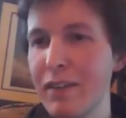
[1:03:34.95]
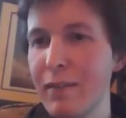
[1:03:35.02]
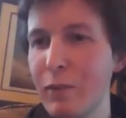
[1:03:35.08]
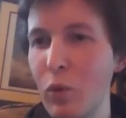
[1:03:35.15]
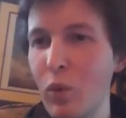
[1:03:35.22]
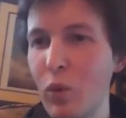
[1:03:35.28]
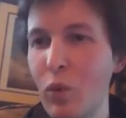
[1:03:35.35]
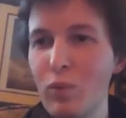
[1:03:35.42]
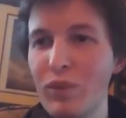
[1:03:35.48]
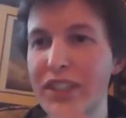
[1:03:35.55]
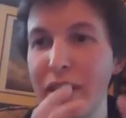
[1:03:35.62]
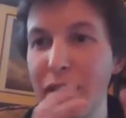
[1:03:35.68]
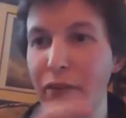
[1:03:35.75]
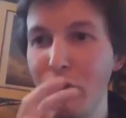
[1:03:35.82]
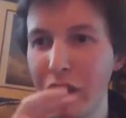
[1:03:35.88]
for
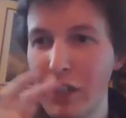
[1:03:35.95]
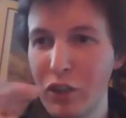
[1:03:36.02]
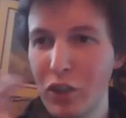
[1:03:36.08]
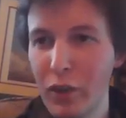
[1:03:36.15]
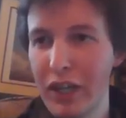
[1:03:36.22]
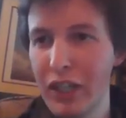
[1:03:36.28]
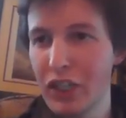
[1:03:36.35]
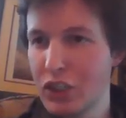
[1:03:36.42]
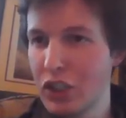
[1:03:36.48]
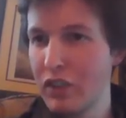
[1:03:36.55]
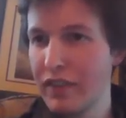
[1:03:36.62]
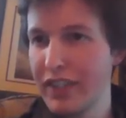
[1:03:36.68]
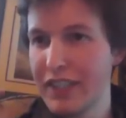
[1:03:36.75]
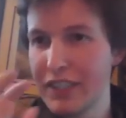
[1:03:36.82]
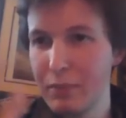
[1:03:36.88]
differential equation
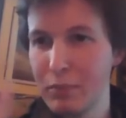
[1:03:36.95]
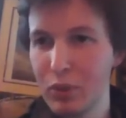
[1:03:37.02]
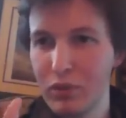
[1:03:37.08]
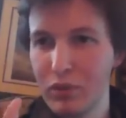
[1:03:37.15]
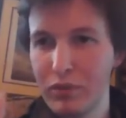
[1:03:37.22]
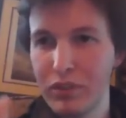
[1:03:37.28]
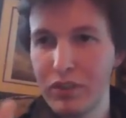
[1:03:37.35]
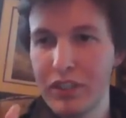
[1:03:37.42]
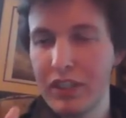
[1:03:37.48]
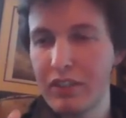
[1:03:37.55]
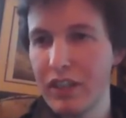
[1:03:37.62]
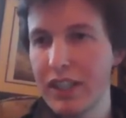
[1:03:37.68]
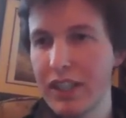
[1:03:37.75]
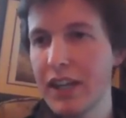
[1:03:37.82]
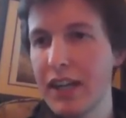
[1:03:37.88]
solving in some sort of
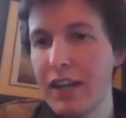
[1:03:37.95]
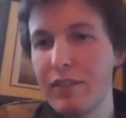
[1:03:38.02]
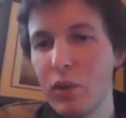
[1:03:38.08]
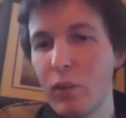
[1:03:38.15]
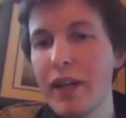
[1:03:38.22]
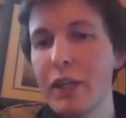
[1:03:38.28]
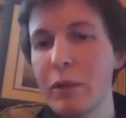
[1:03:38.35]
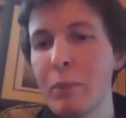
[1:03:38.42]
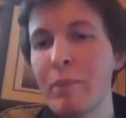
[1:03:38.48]
generalized high-level way.